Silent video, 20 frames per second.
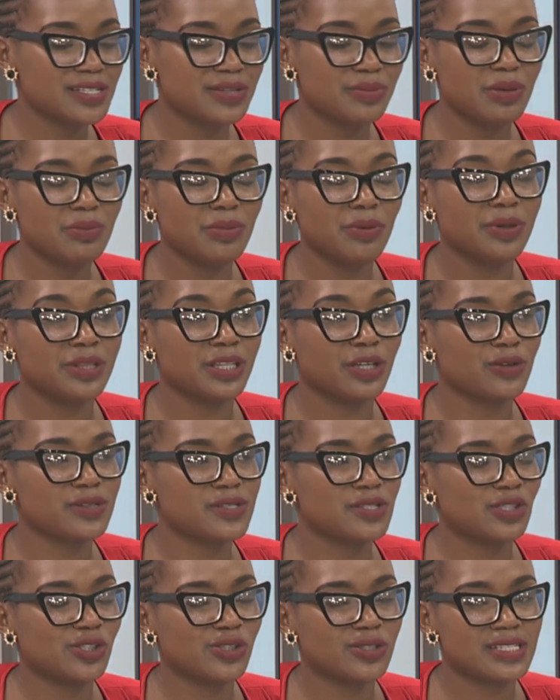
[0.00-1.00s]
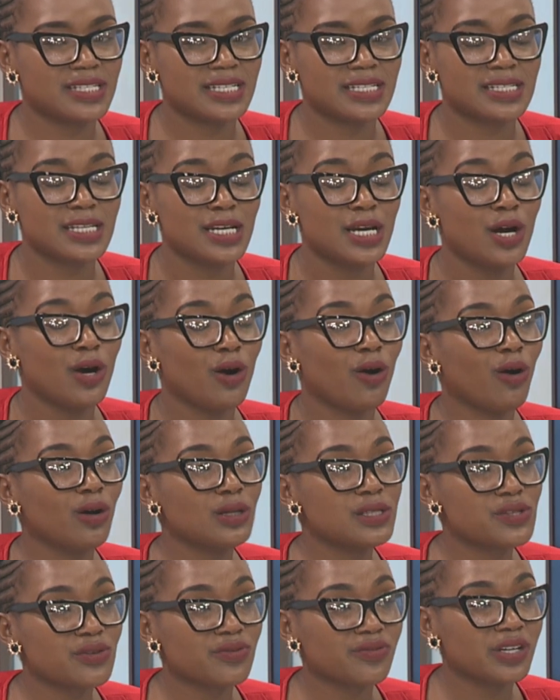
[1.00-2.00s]
Remember when the Constitution says all
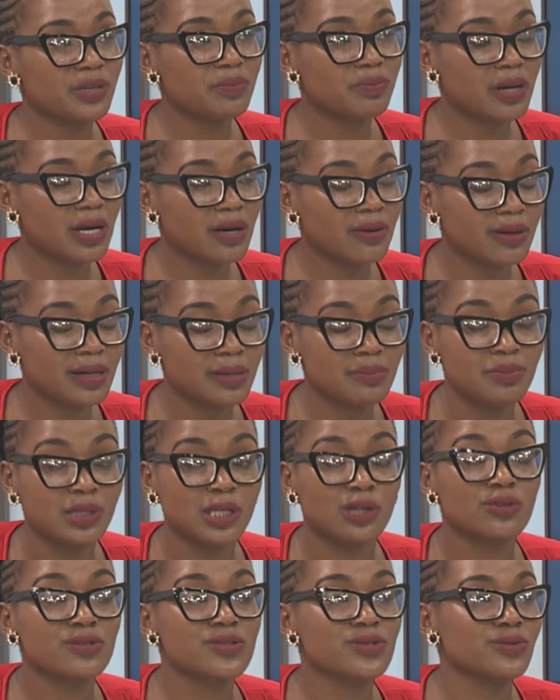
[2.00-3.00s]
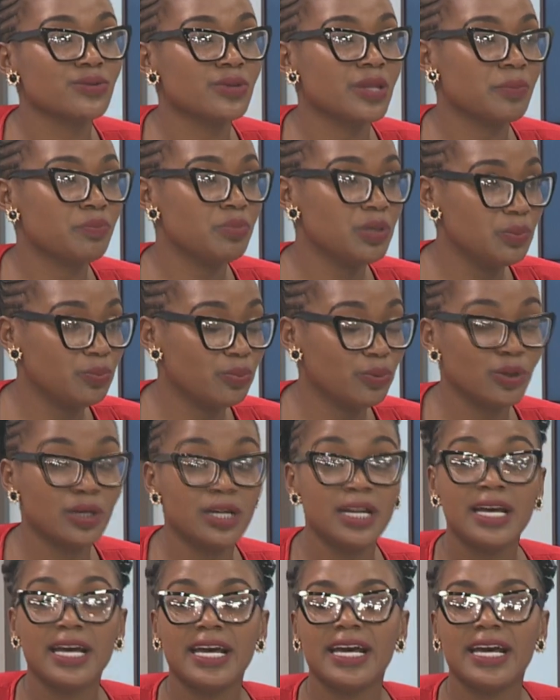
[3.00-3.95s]
sovereign power belongs to the people